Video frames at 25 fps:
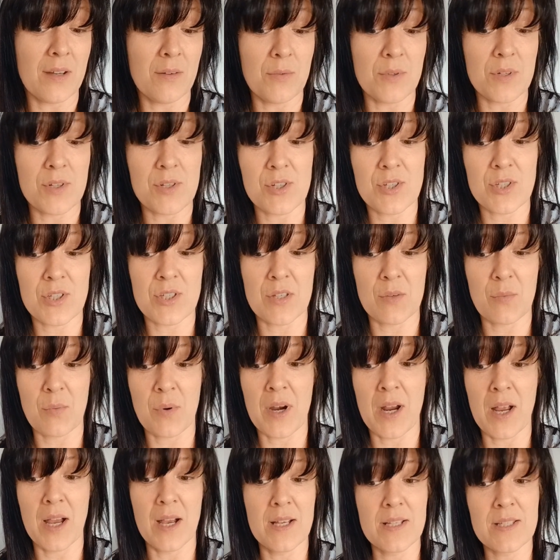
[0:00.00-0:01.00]
which is
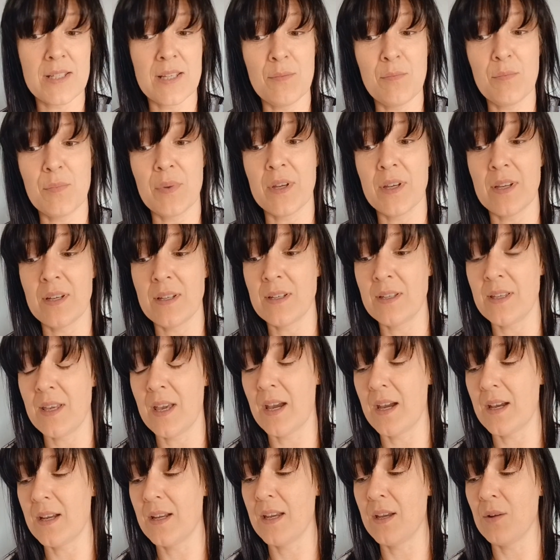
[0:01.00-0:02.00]
surprising, but
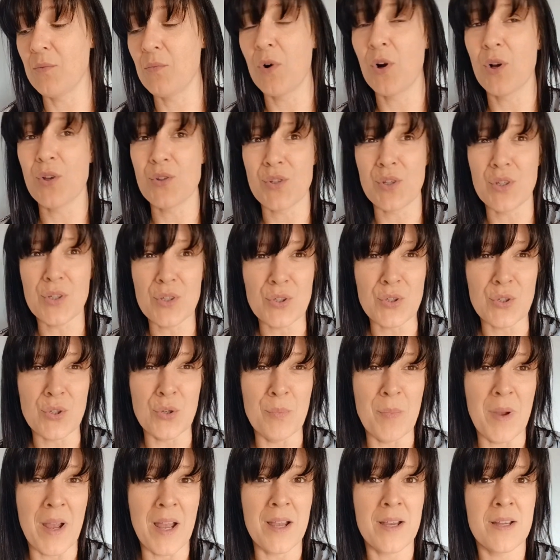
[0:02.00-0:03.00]
yeah, it was
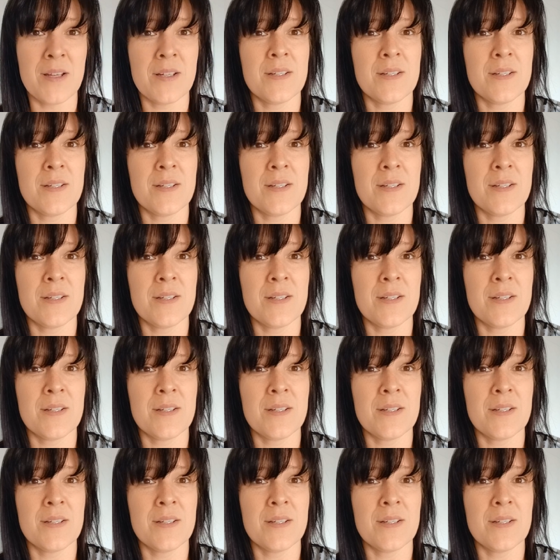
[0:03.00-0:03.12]
yummy.